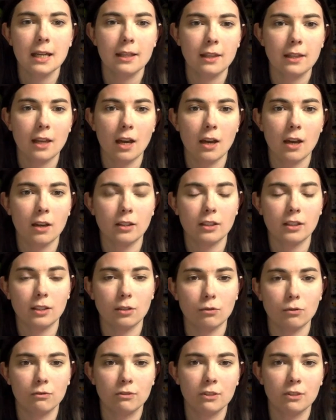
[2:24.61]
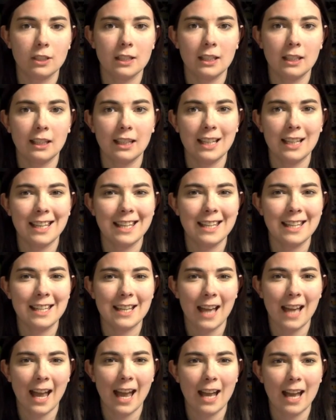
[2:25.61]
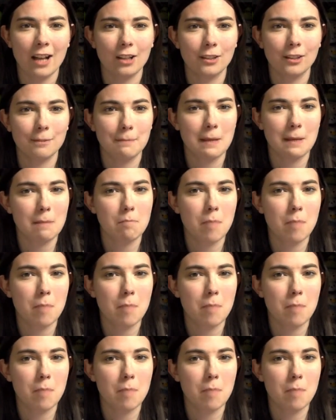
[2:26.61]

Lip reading: that really held me